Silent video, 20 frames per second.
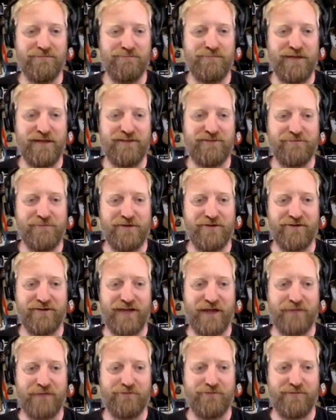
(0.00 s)
I'm going to use
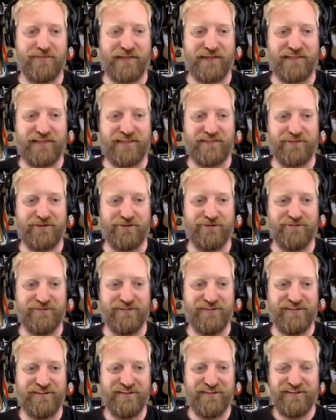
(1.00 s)
some of the money,
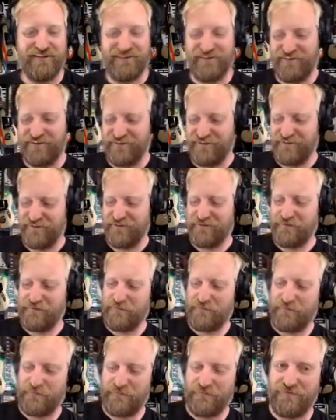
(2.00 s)
insurance money, to hire
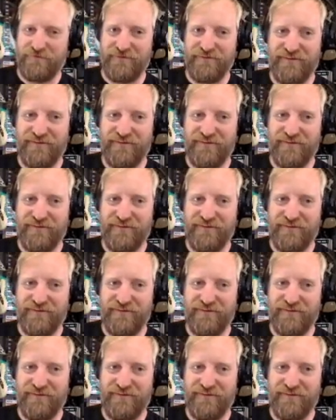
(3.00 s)
roadies.